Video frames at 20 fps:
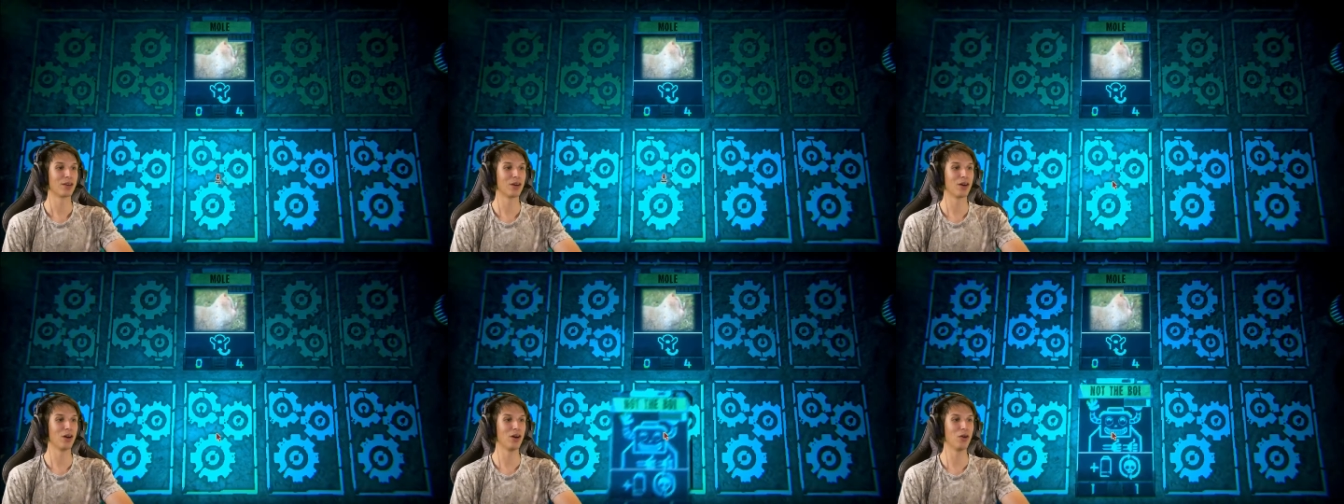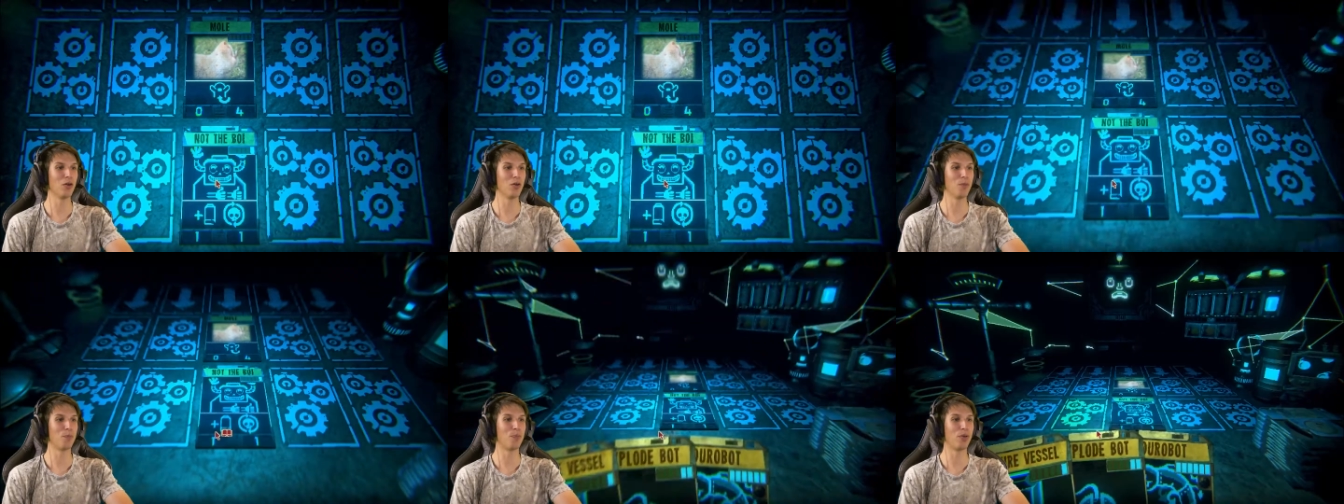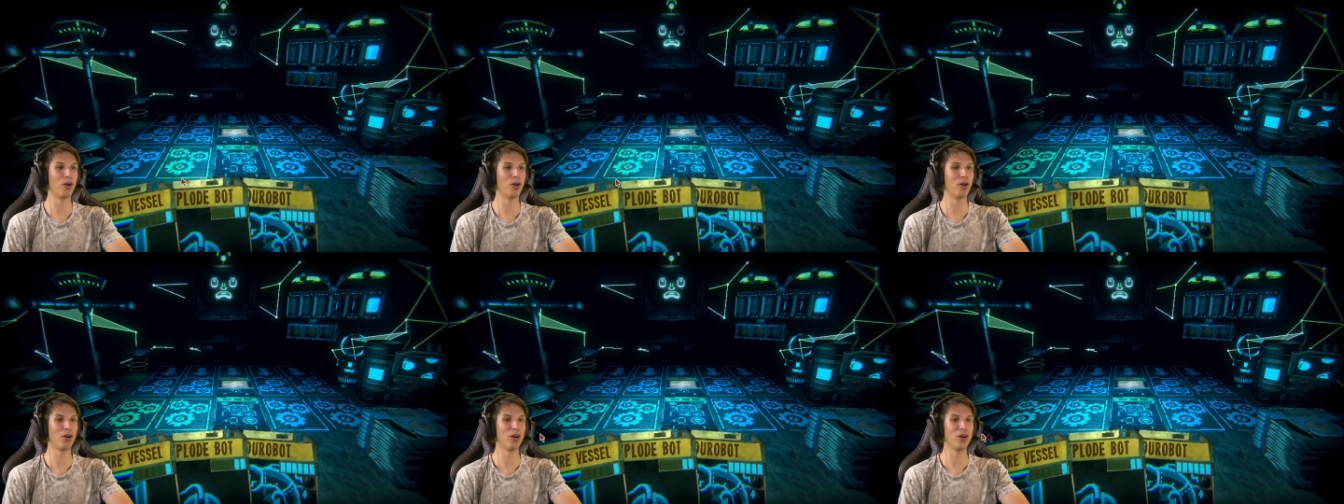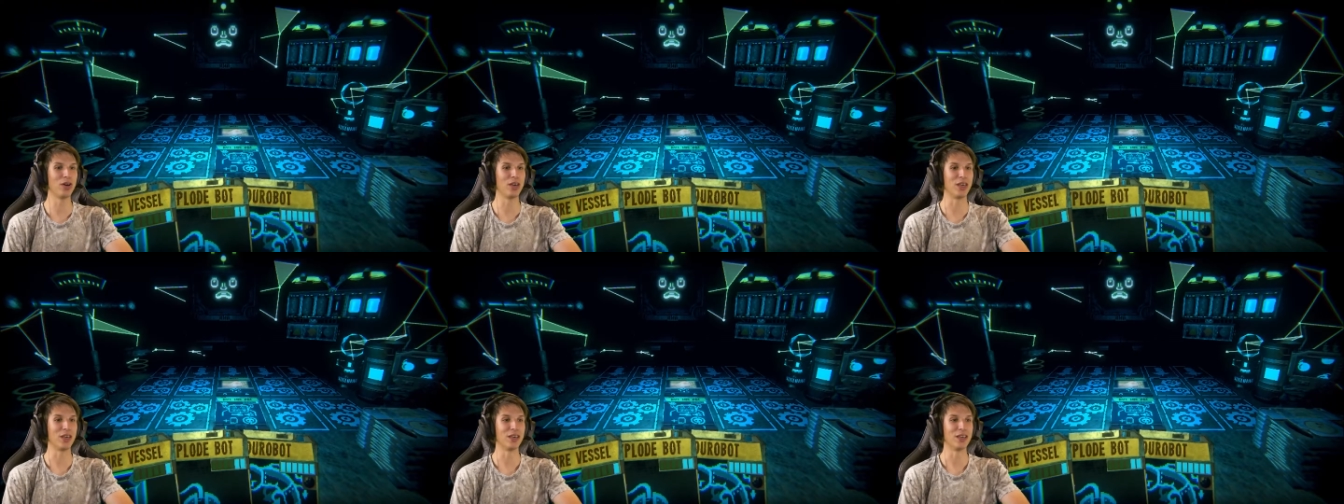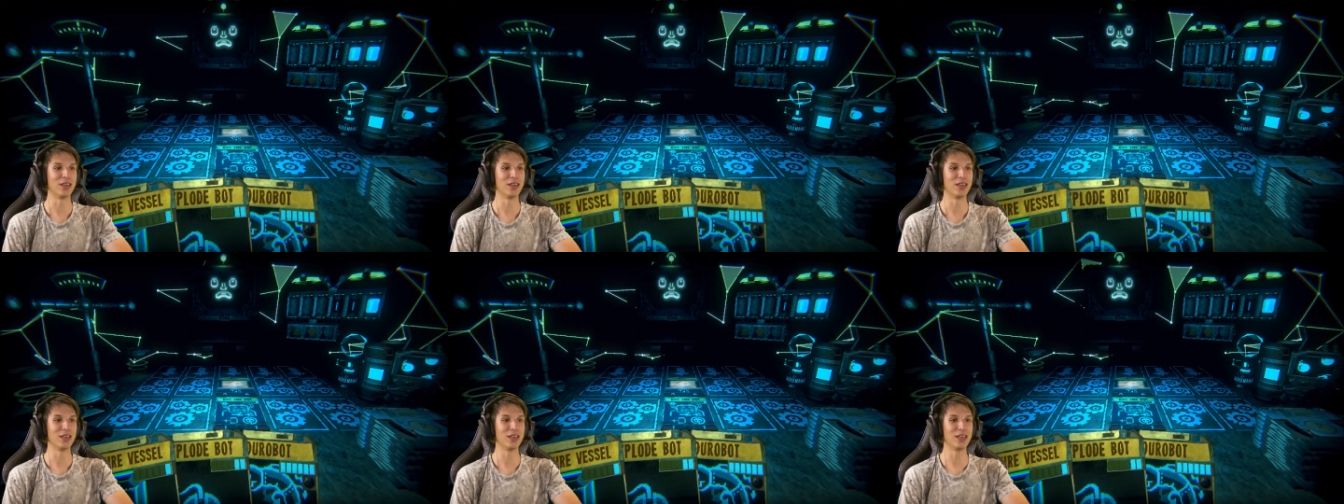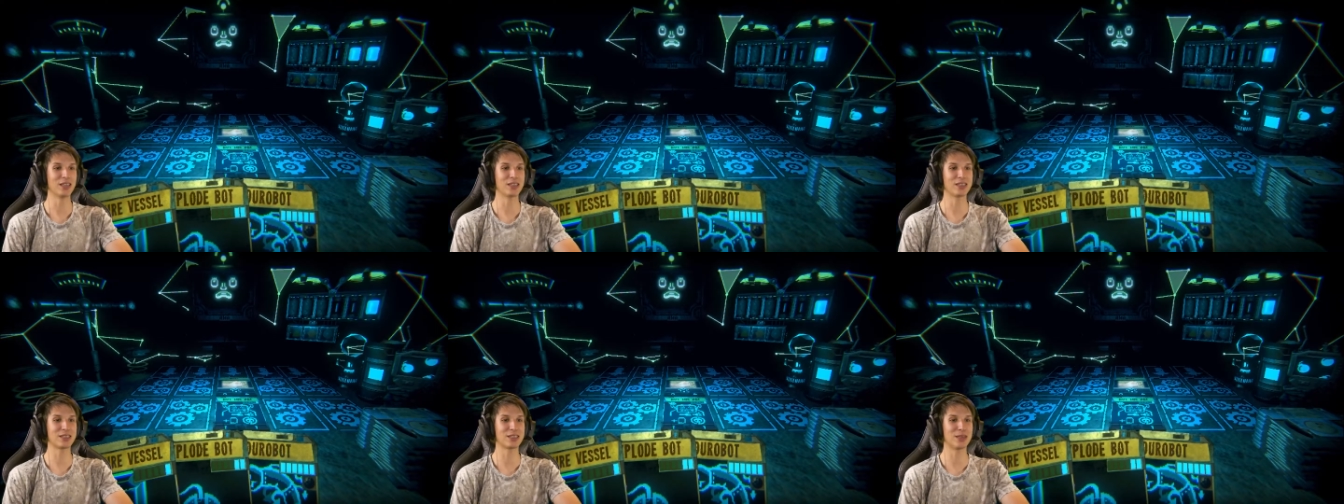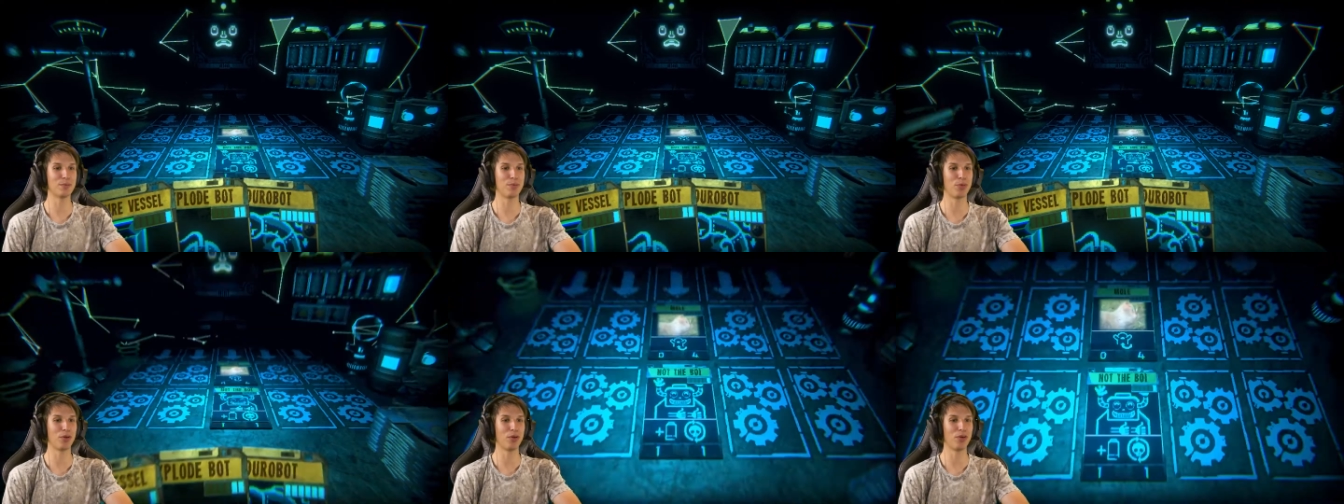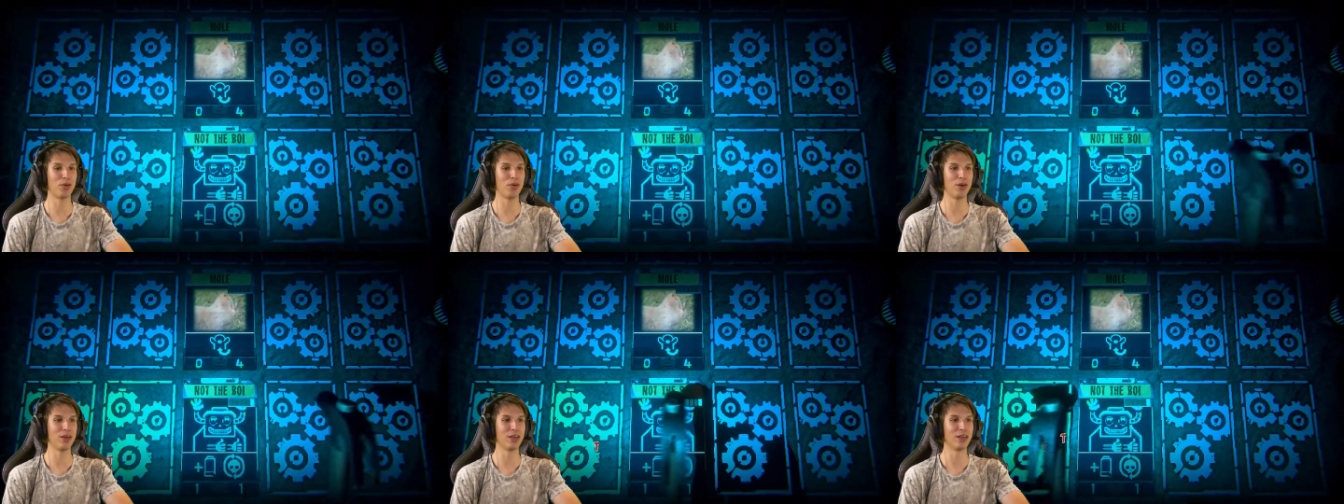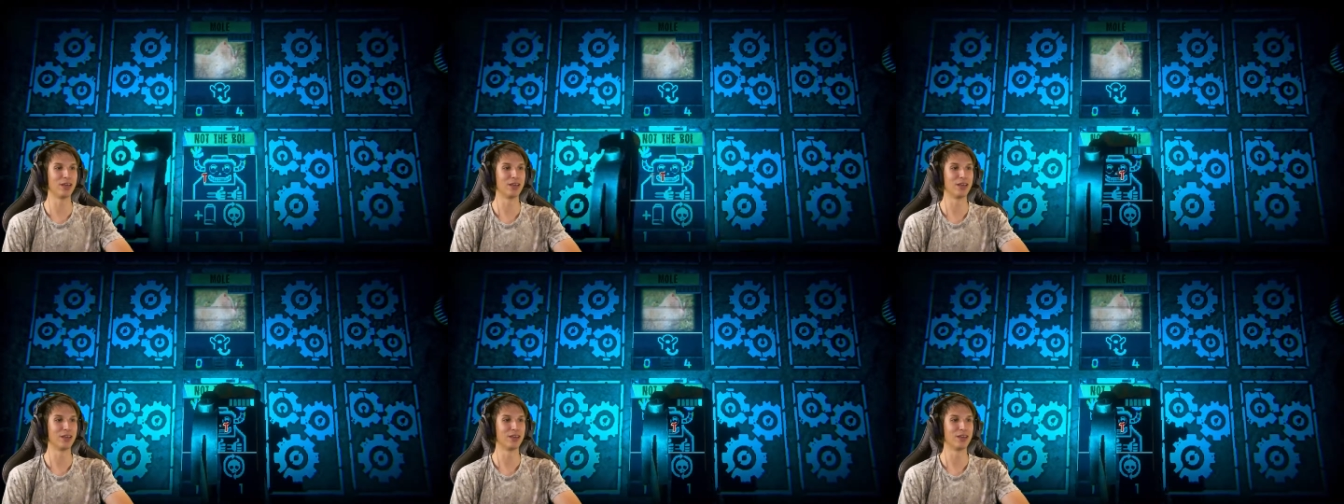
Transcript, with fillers: Oh boy, it's the boy.